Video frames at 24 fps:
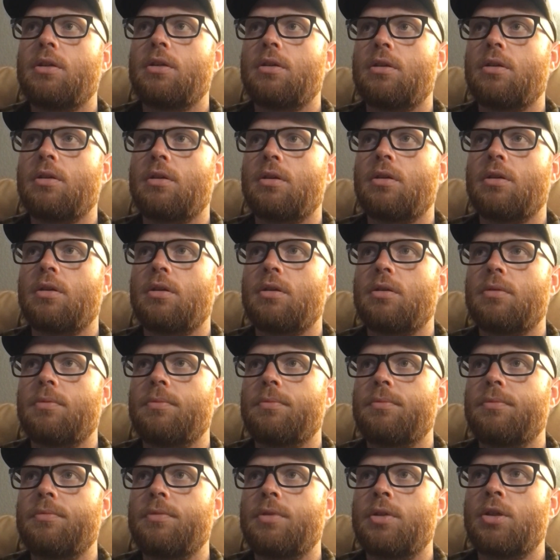
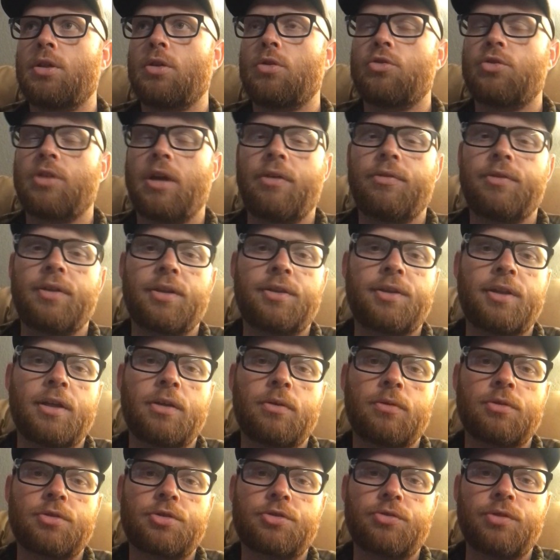Driving that thing
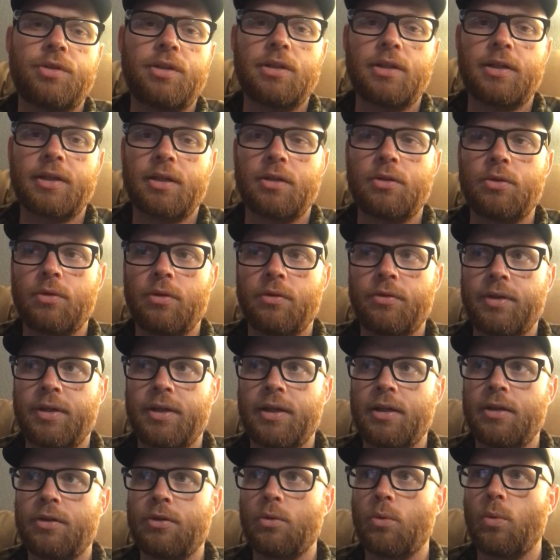on the street like I do every
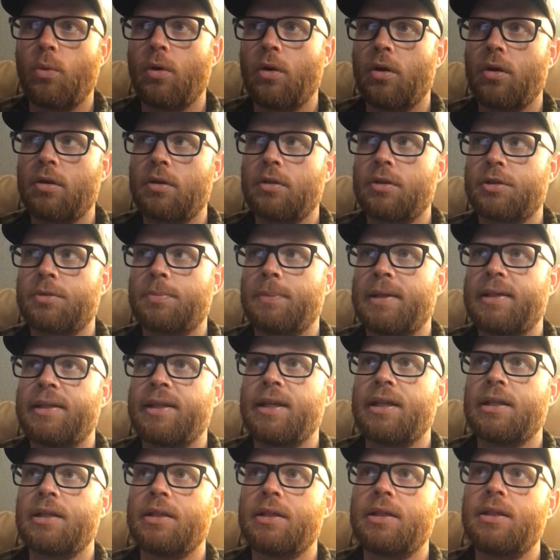day to work, it's my
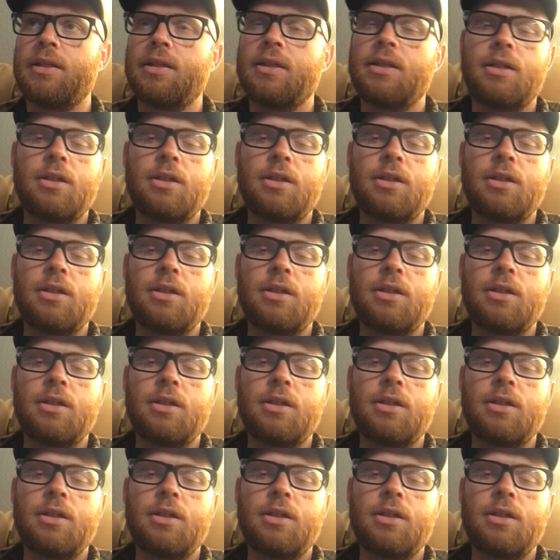daily.